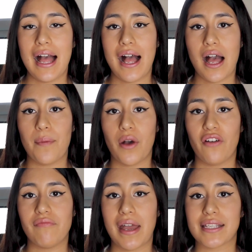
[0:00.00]

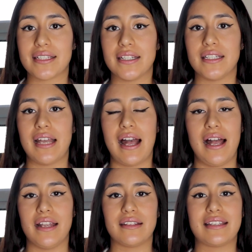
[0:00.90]
of medicine
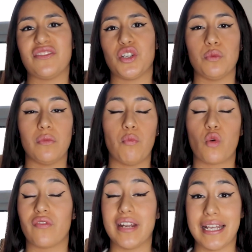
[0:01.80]
and gives you
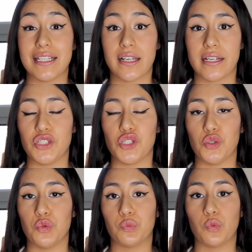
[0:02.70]
more of an insight
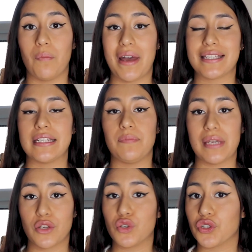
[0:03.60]
into what medicine and
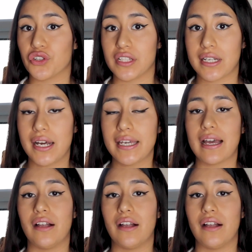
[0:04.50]
being a doctor is like.